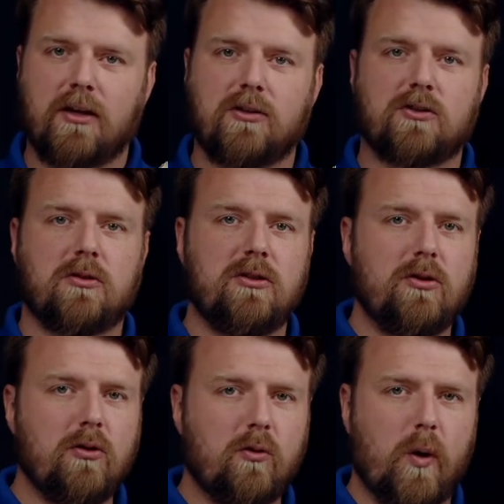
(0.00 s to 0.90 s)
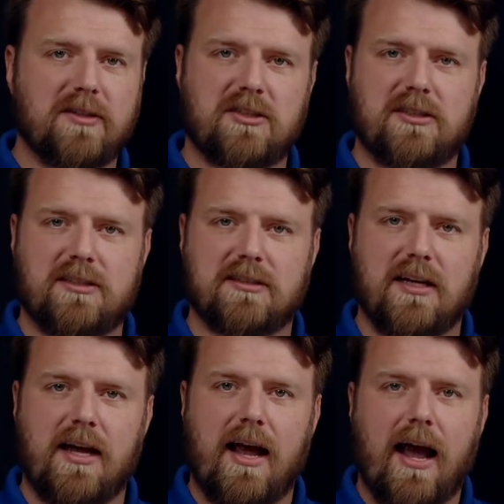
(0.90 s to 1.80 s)
So the new question is
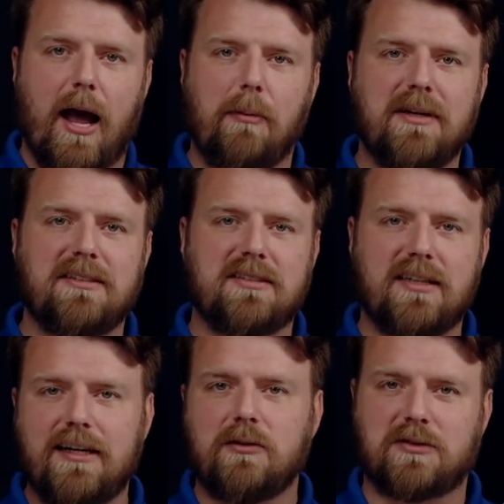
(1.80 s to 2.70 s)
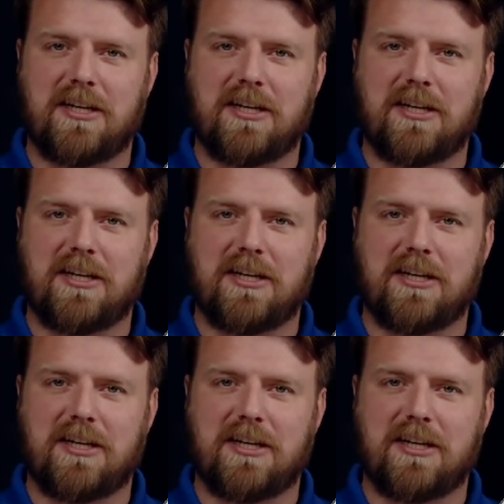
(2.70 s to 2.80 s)
how many signals